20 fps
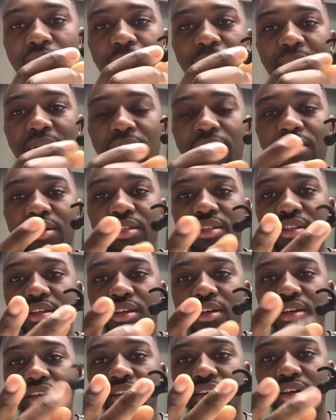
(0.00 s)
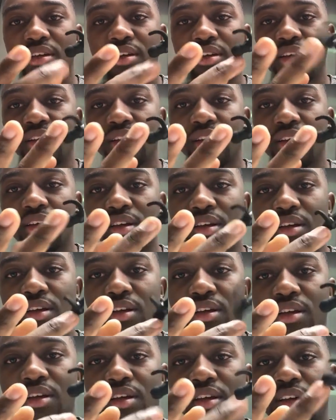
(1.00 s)
There is,
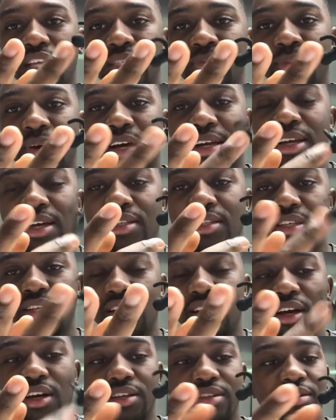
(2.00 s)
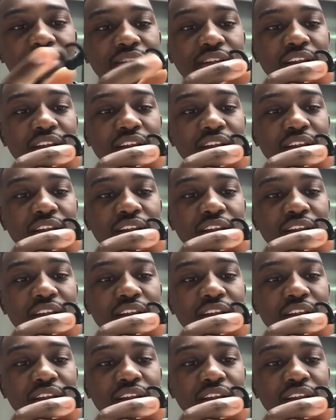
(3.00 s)
it's magnetic, guys.